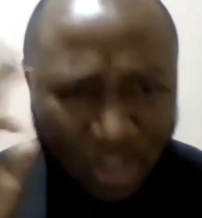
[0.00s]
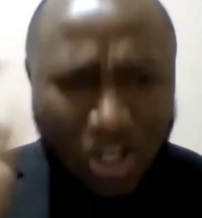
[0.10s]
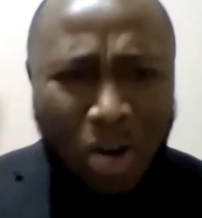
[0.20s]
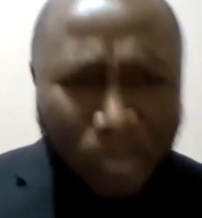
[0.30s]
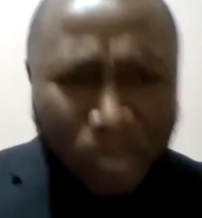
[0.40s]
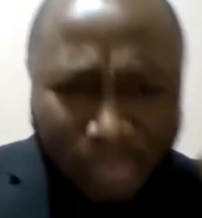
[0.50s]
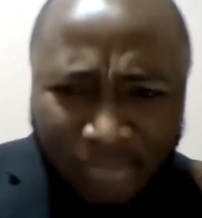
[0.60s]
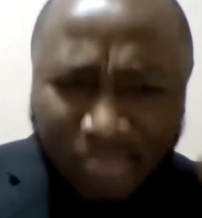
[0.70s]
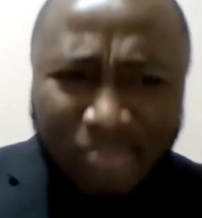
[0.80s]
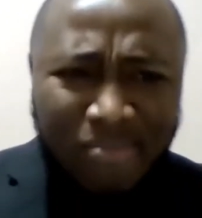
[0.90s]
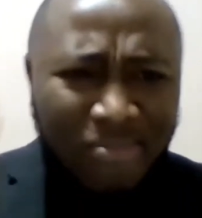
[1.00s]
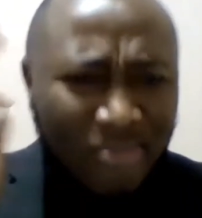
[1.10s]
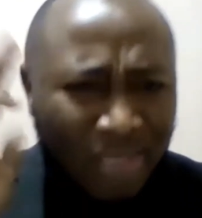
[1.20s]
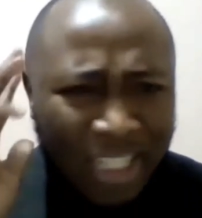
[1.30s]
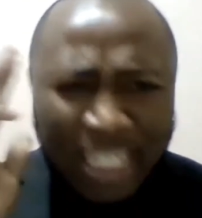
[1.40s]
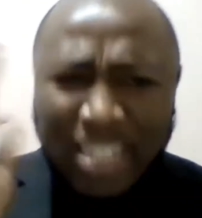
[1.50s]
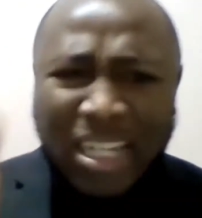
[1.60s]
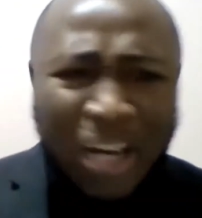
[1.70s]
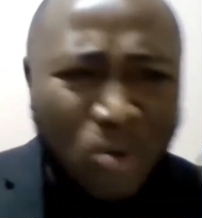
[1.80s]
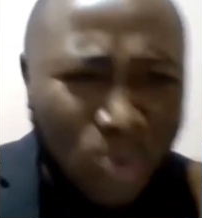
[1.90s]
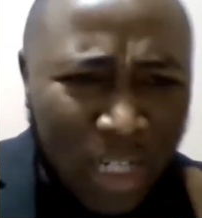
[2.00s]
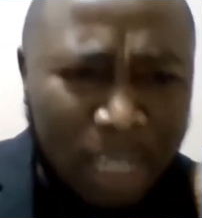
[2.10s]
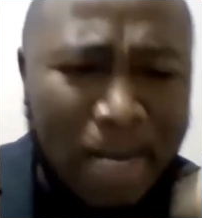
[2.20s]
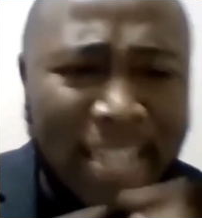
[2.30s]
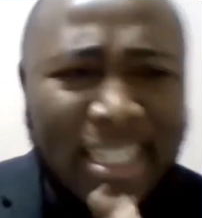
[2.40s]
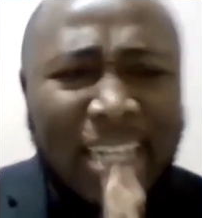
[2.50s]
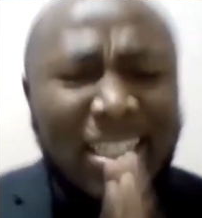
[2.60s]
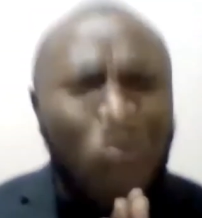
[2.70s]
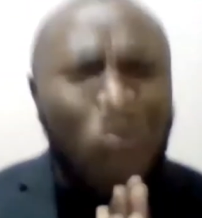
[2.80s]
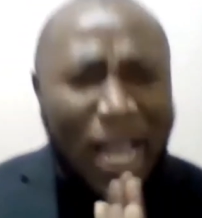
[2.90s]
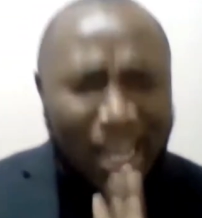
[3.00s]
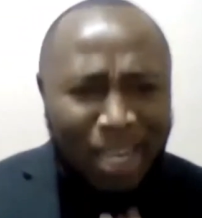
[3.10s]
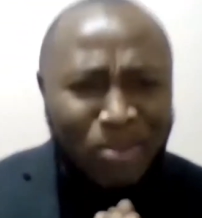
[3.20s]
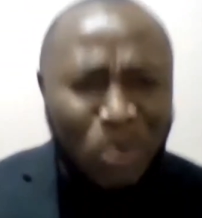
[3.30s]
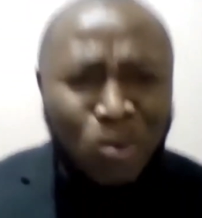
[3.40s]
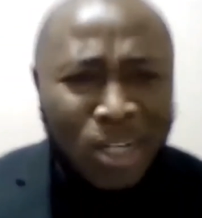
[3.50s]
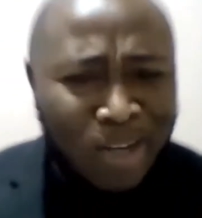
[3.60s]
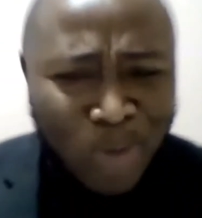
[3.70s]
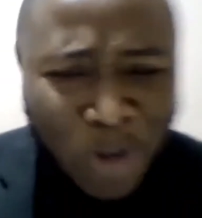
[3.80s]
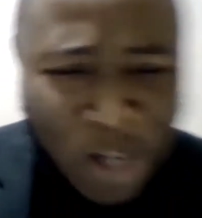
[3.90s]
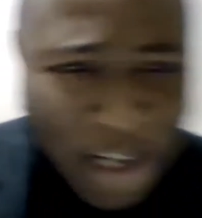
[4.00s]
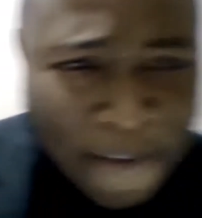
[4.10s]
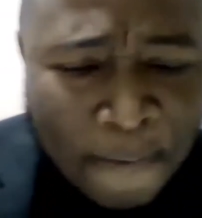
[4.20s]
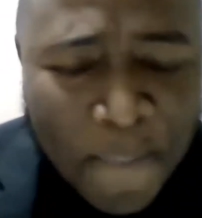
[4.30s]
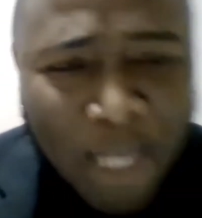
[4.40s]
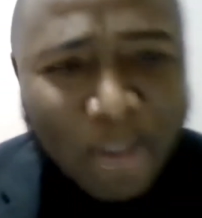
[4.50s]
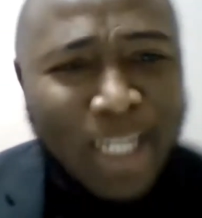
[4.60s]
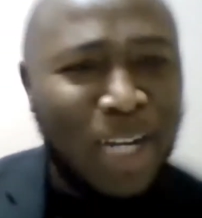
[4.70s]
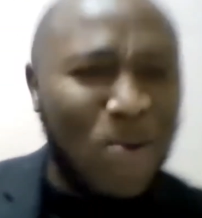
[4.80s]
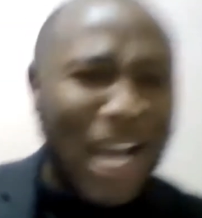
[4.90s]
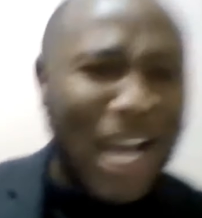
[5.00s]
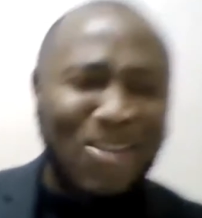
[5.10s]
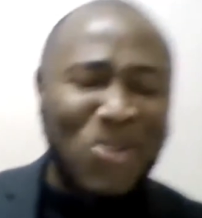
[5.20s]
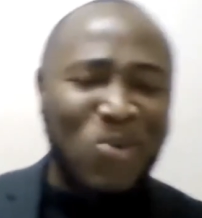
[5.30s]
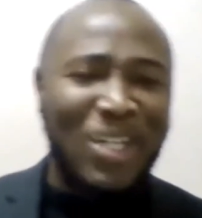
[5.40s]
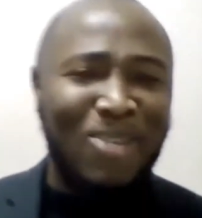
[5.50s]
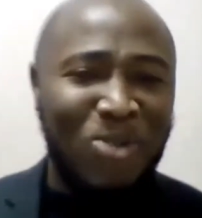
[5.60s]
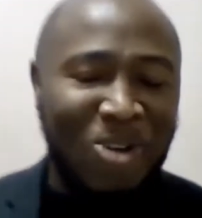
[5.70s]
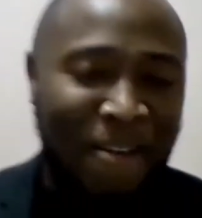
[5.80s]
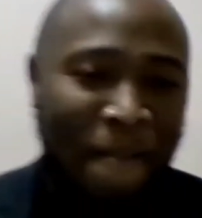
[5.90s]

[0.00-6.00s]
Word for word: now. He's in a real battle. And this is why I love the word of God. Let me tell you why I love the word of God.